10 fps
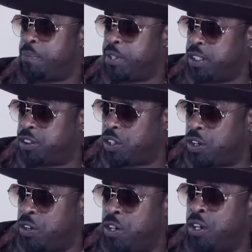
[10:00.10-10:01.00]
and
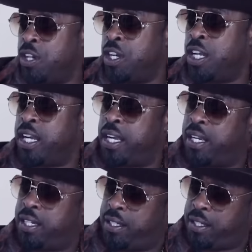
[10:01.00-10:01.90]
Pizzo
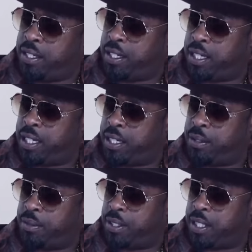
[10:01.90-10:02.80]
and
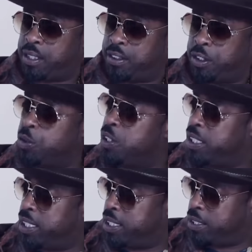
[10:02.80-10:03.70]
and, and Too
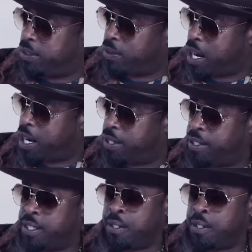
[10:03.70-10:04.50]
Clean right?